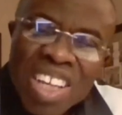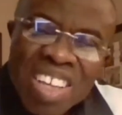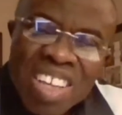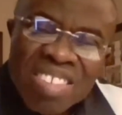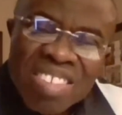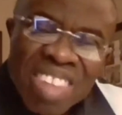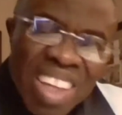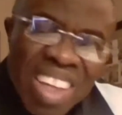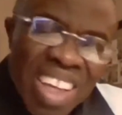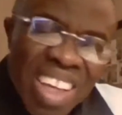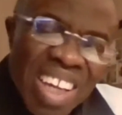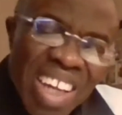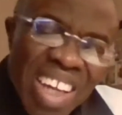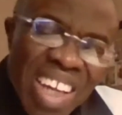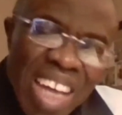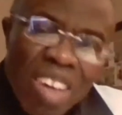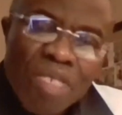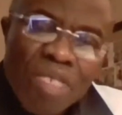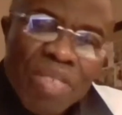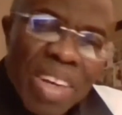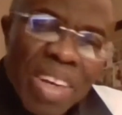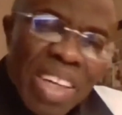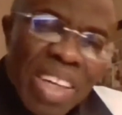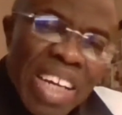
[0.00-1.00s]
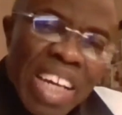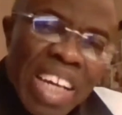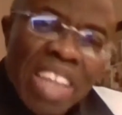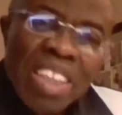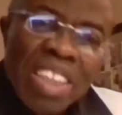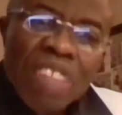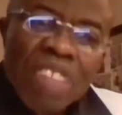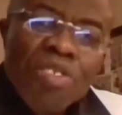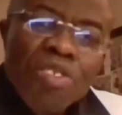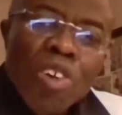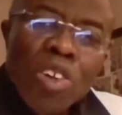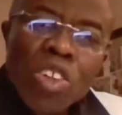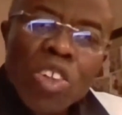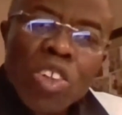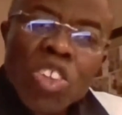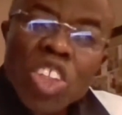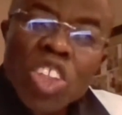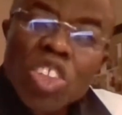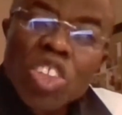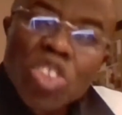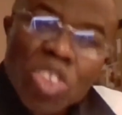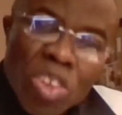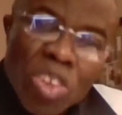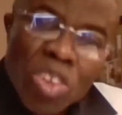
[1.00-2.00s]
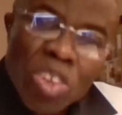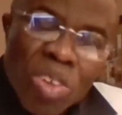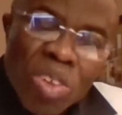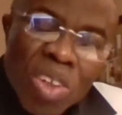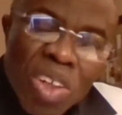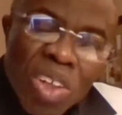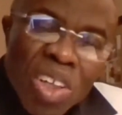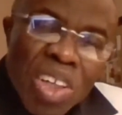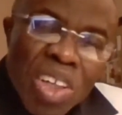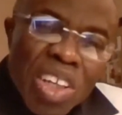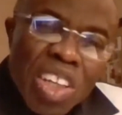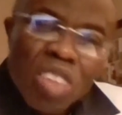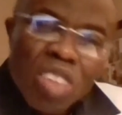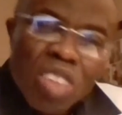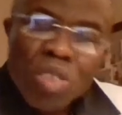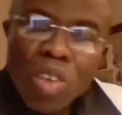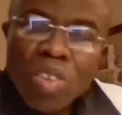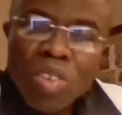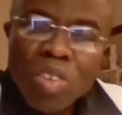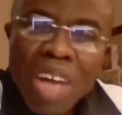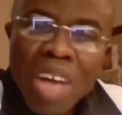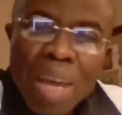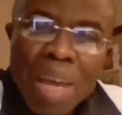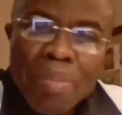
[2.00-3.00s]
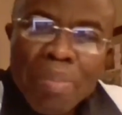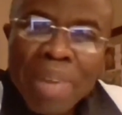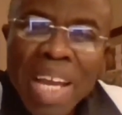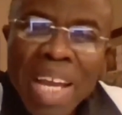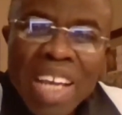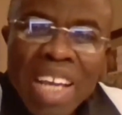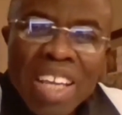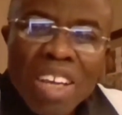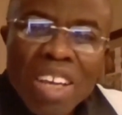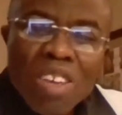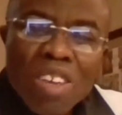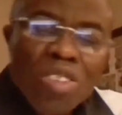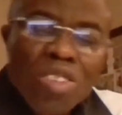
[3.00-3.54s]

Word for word: is a kind of a negative connotation. It's not ripe like uh,